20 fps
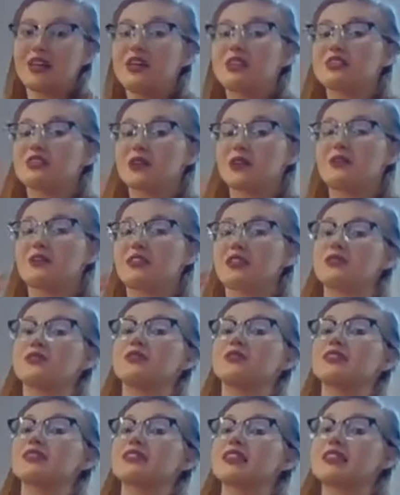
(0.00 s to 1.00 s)
So the
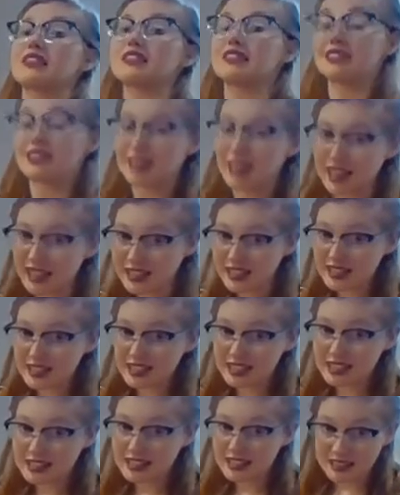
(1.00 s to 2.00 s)
students designed
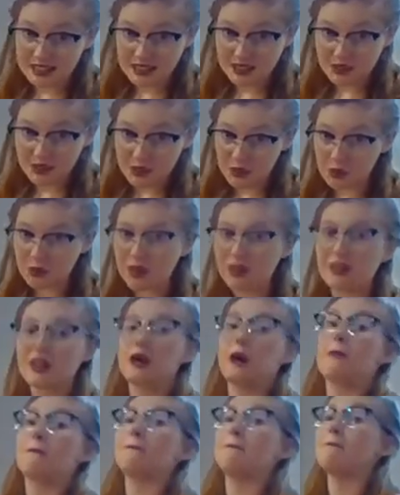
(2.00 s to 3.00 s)
these in school,
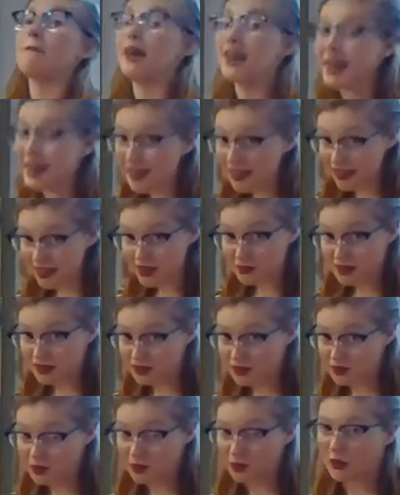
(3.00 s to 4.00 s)
made them
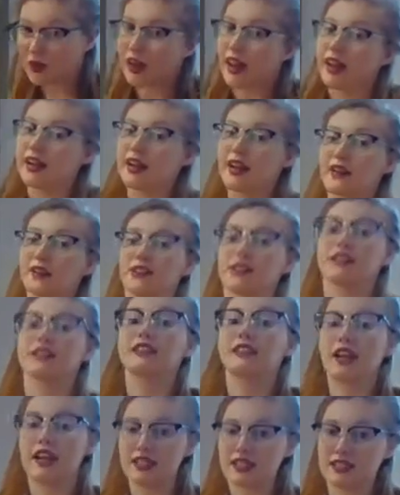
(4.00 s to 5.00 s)
in school, and now their
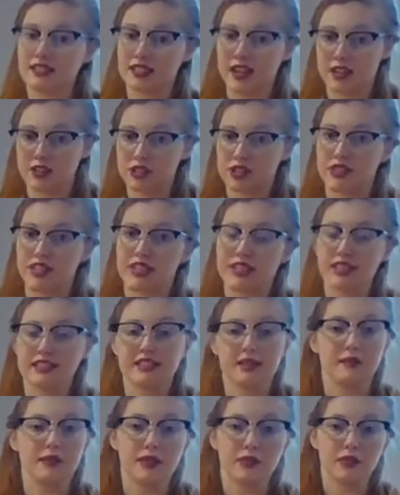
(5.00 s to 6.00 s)
class is actually getting
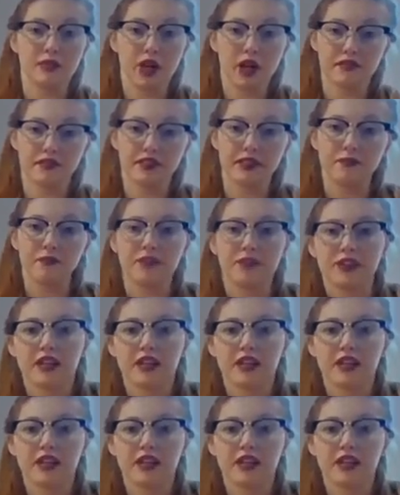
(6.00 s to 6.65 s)
some of the profit.